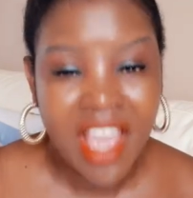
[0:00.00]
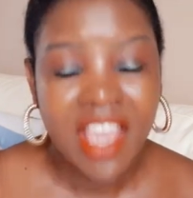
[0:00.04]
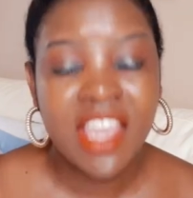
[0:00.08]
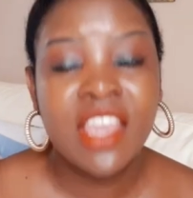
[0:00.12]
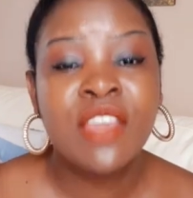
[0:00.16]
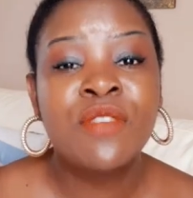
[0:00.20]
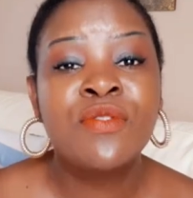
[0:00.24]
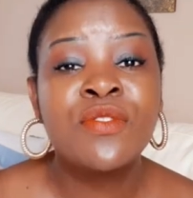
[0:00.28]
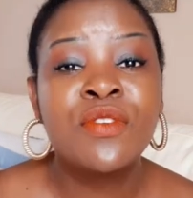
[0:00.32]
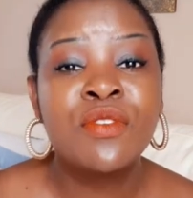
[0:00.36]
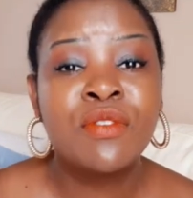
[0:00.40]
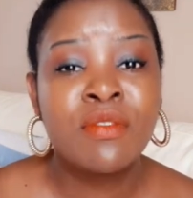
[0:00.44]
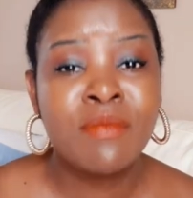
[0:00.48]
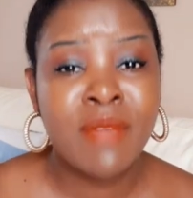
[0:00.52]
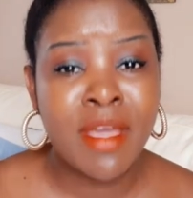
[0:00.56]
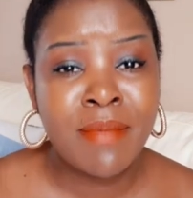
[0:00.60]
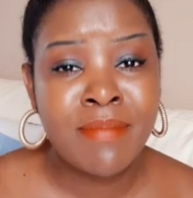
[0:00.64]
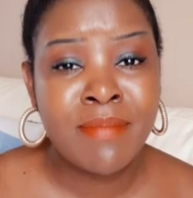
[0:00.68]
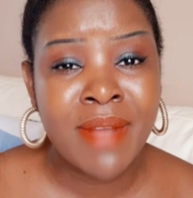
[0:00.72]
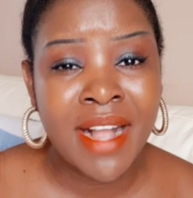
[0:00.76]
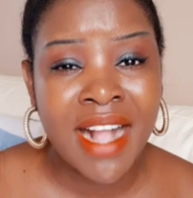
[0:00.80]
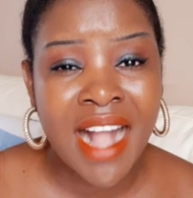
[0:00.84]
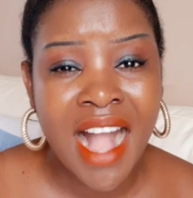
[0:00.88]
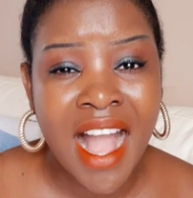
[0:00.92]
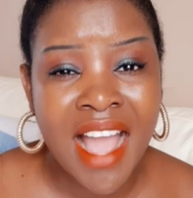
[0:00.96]
If you
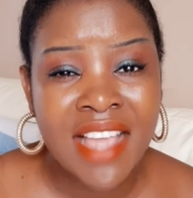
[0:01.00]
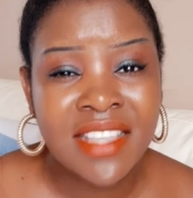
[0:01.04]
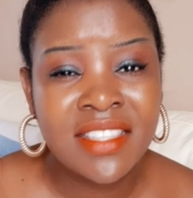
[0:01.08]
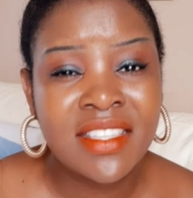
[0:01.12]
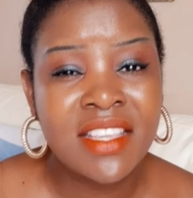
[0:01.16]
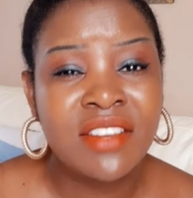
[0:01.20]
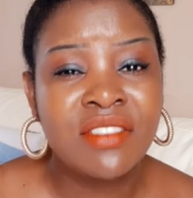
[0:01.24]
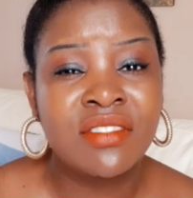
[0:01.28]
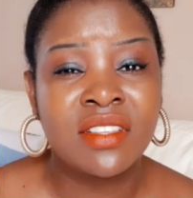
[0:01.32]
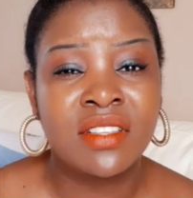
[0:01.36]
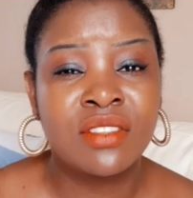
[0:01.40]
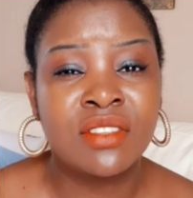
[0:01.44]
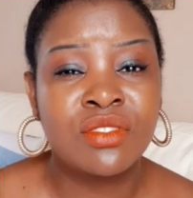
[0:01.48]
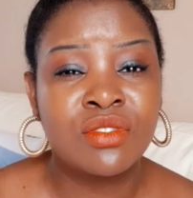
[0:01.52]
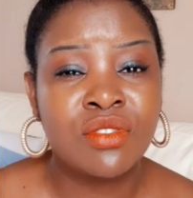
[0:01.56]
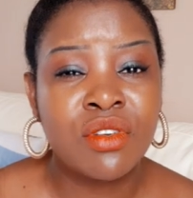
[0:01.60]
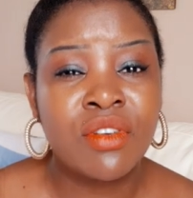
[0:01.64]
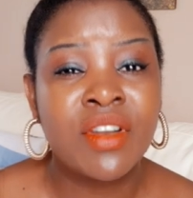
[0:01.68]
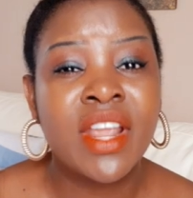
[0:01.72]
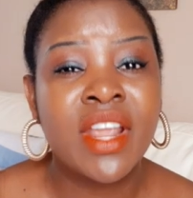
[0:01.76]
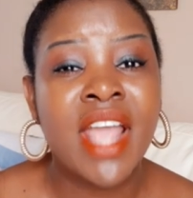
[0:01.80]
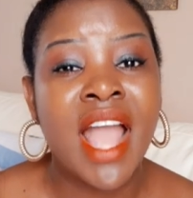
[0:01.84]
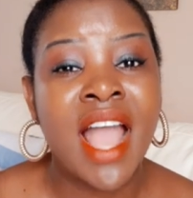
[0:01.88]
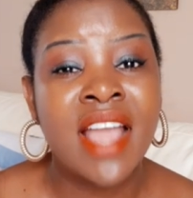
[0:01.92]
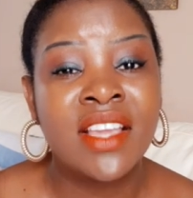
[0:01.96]
remember, guys, there is a
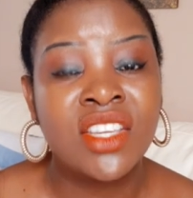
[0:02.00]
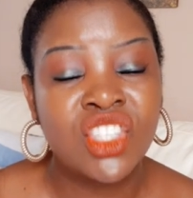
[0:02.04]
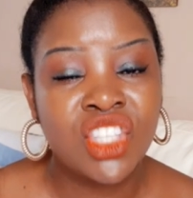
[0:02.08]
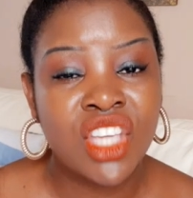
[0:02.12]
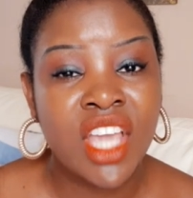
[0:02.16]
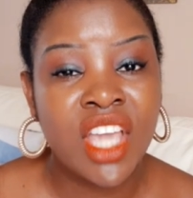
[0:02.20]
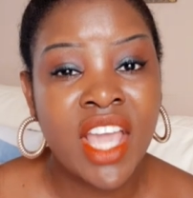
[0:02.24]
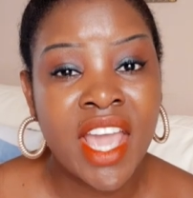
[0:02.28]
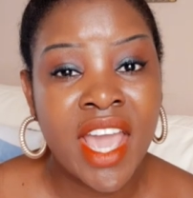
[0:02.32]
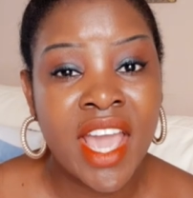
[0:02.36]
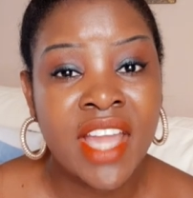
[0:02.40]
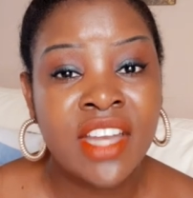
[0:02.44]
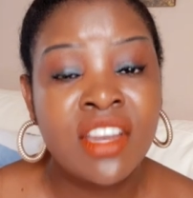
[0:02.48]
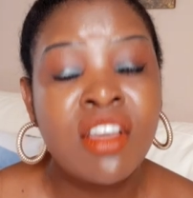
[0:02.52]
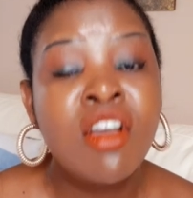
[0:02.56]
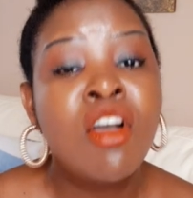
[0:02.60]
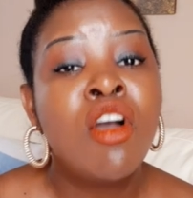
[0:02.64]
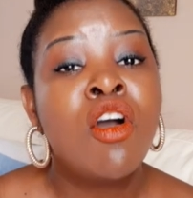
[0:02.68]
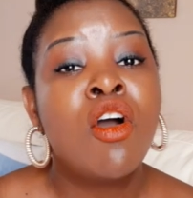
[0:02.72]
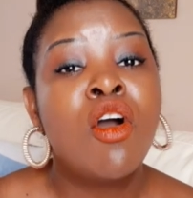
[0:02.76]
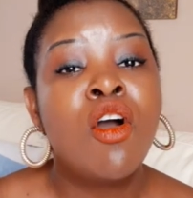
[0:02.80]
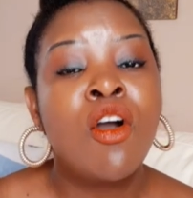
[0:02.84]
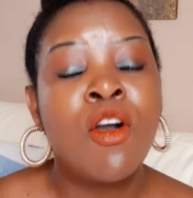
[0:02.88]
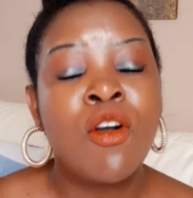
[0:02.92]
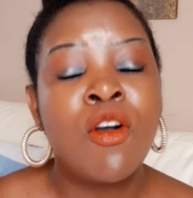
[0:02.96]
story I shared
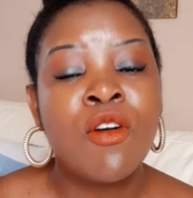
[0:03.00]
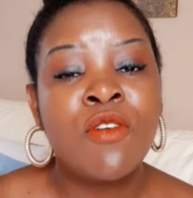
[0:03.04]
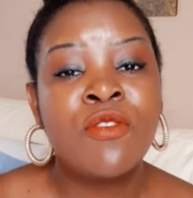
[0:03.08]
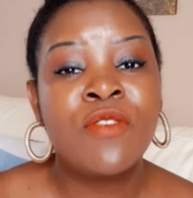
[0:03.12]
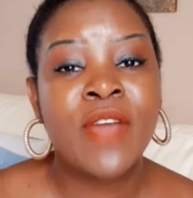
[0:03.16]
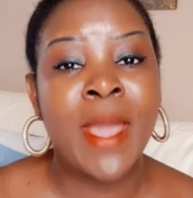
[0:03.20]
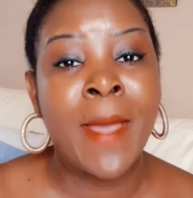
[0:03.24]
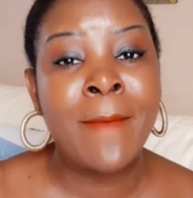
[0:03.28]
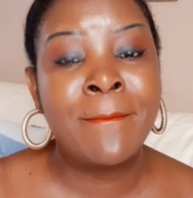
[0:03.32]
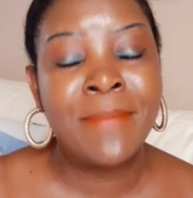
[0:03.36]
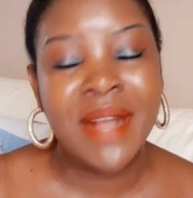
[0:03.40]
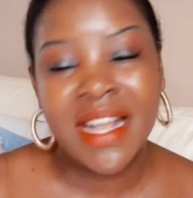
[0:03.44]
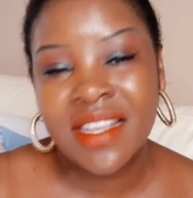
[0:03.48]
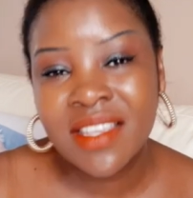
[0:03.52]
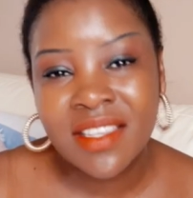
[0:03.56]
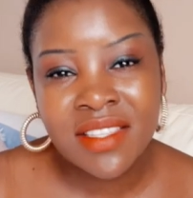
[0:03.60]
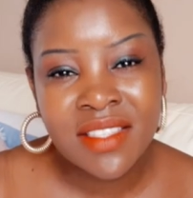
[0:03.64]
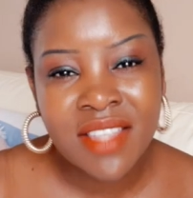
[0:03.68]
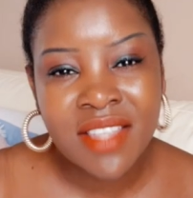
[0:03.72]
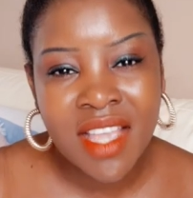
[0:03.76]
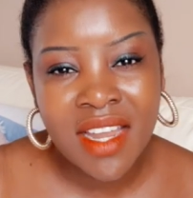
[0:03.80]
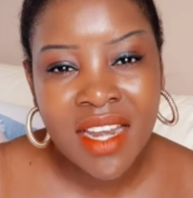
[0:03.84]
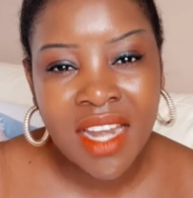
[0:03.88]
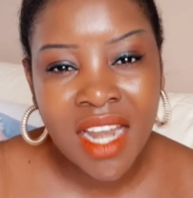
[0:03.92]
of a Pakistan